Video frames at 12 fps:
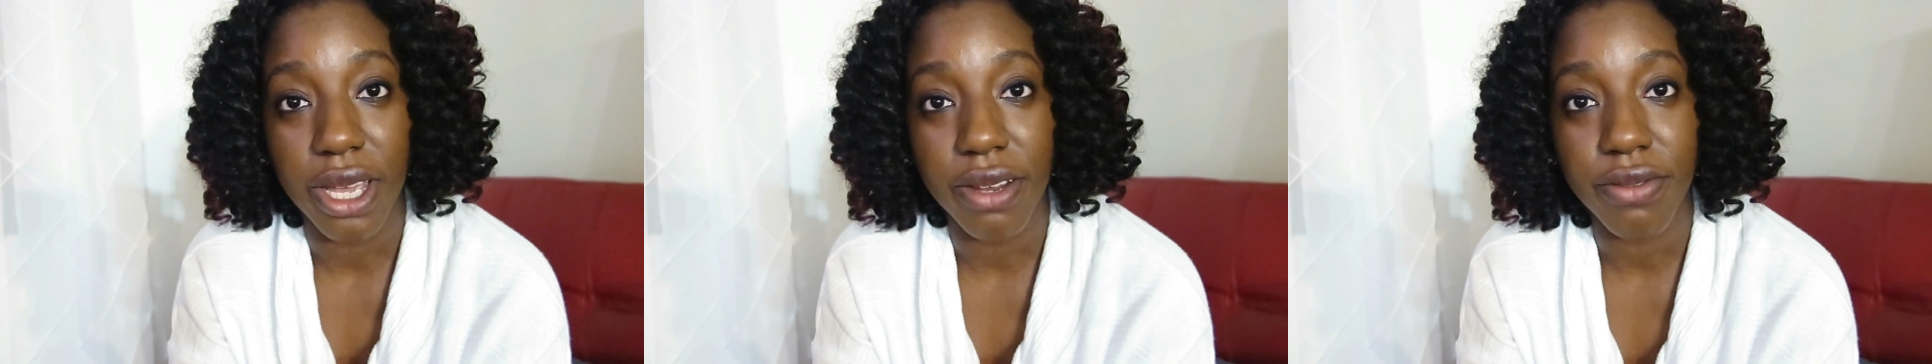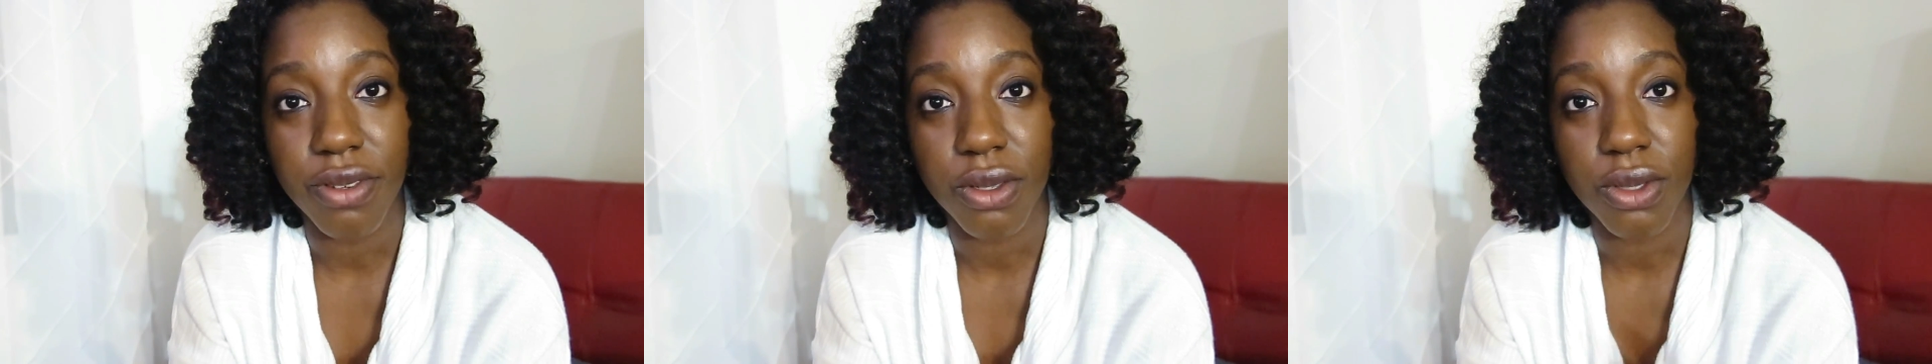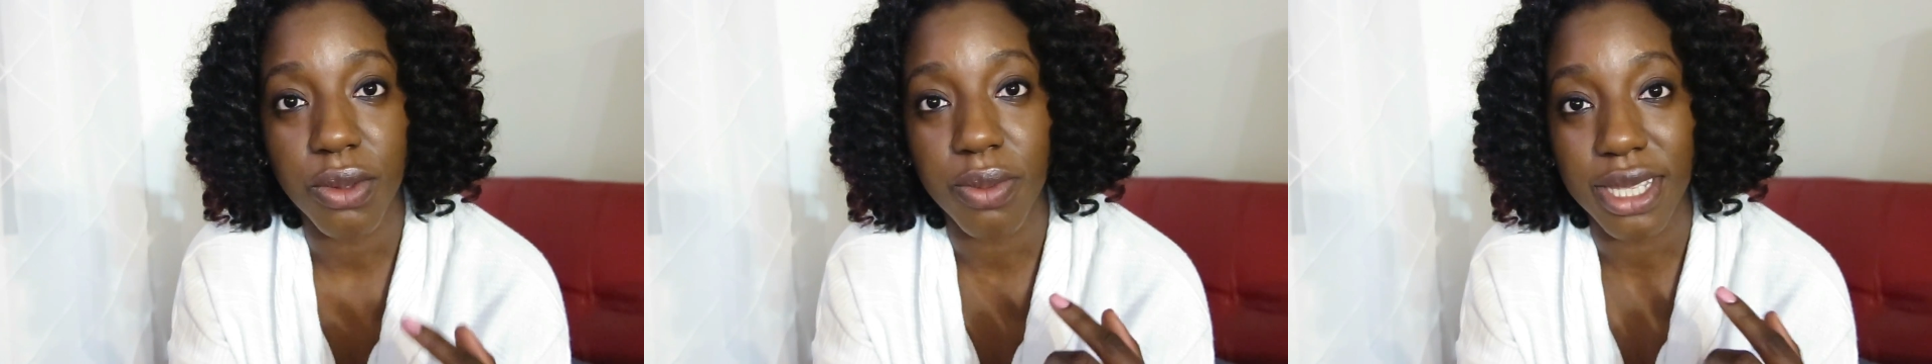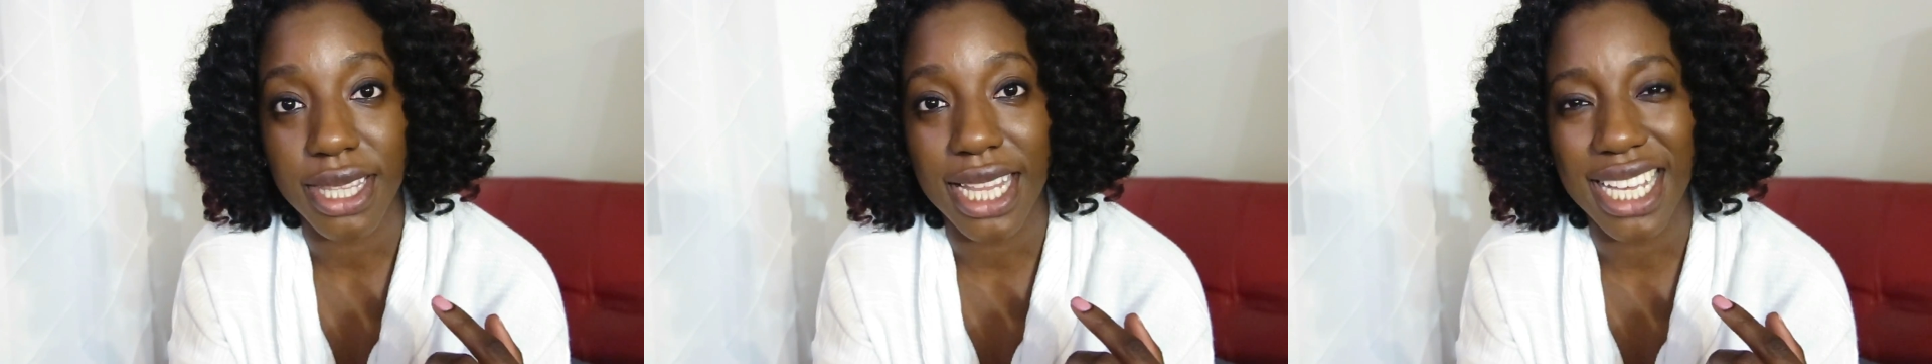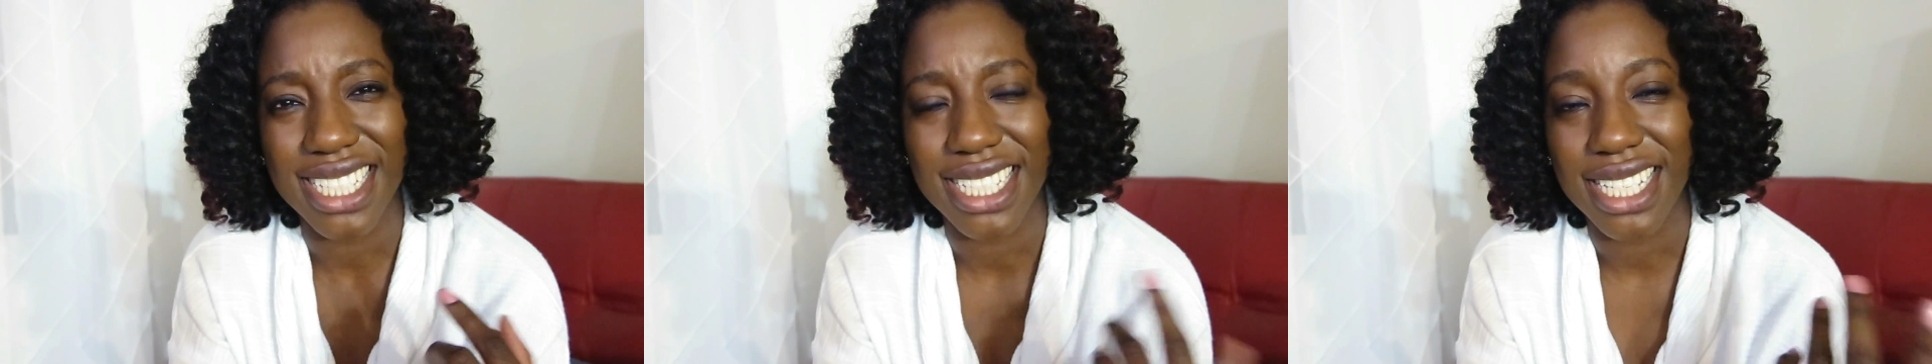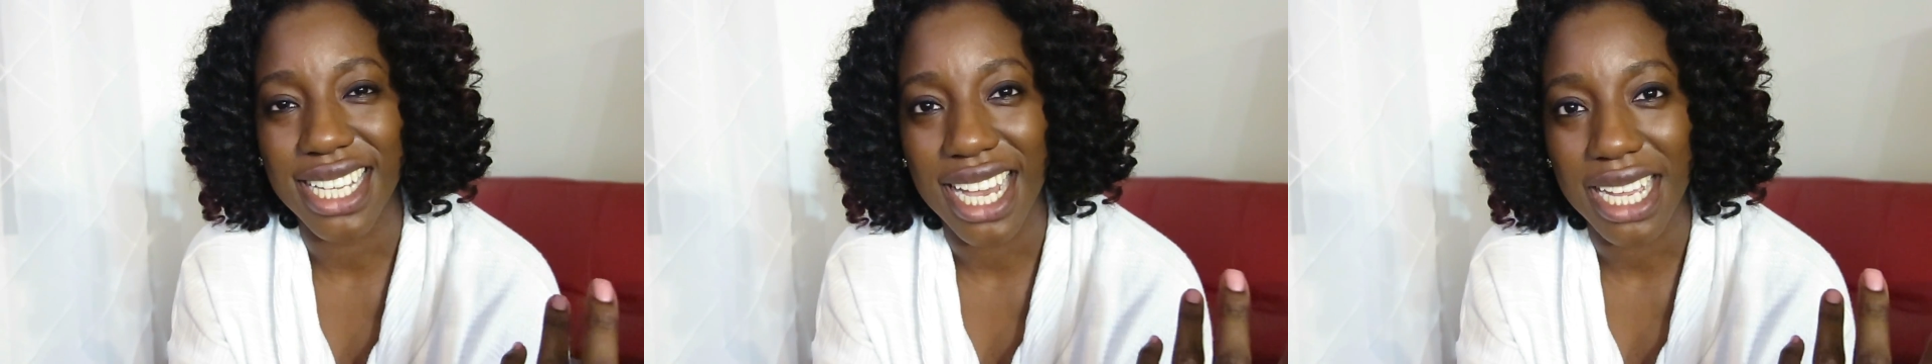headphones, but they
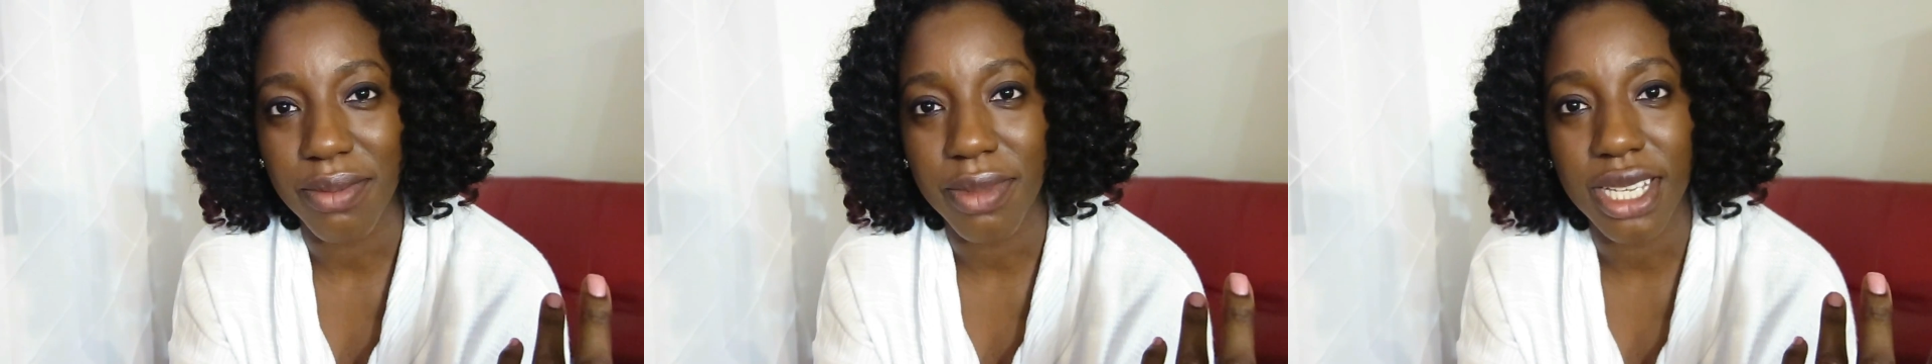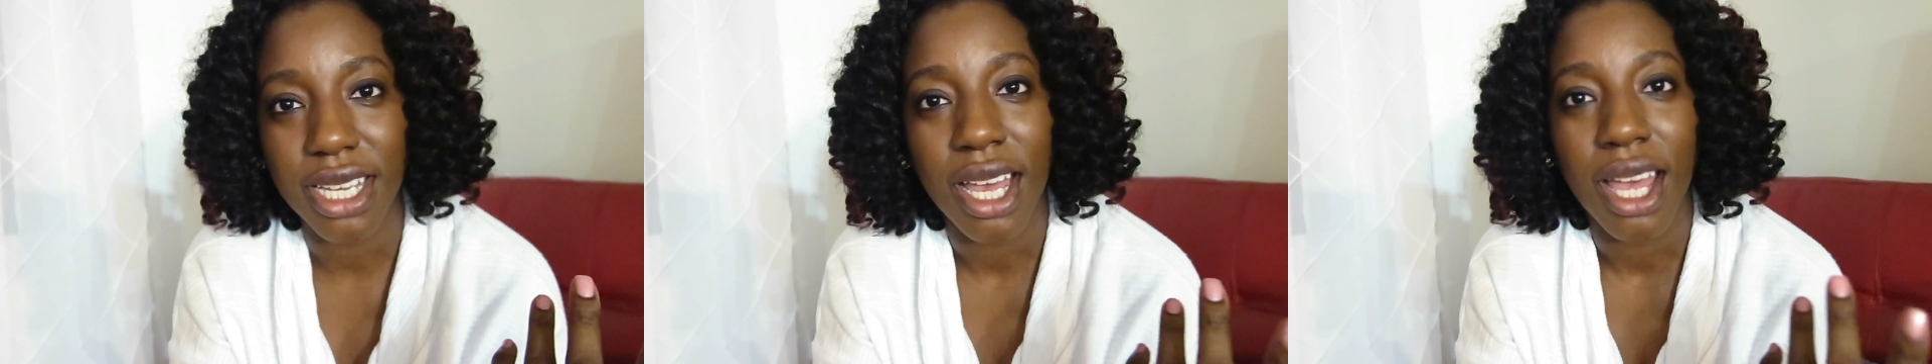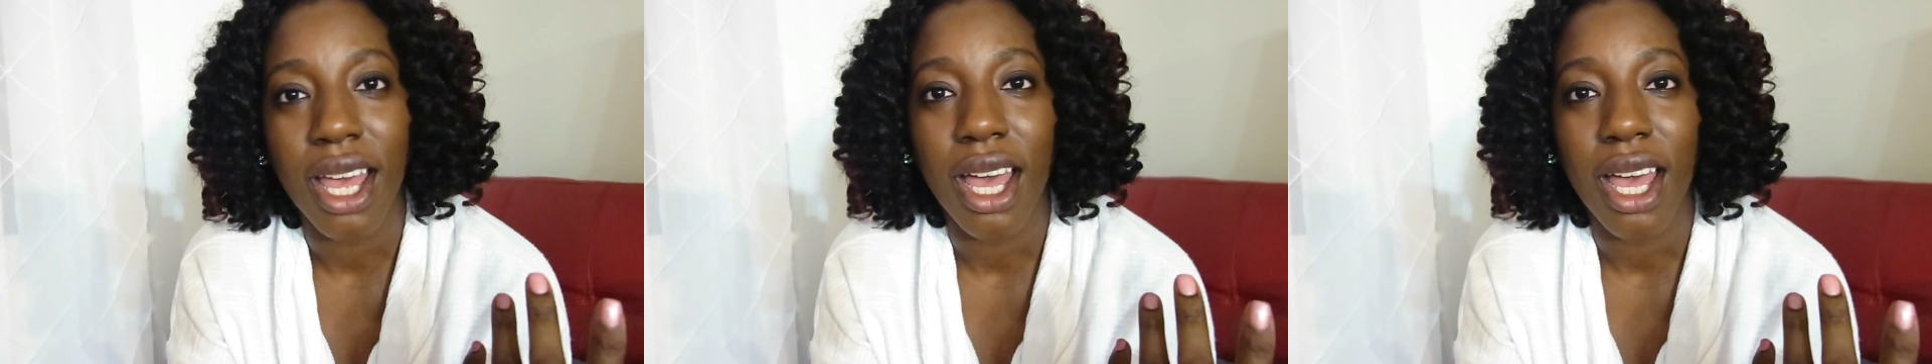denied me.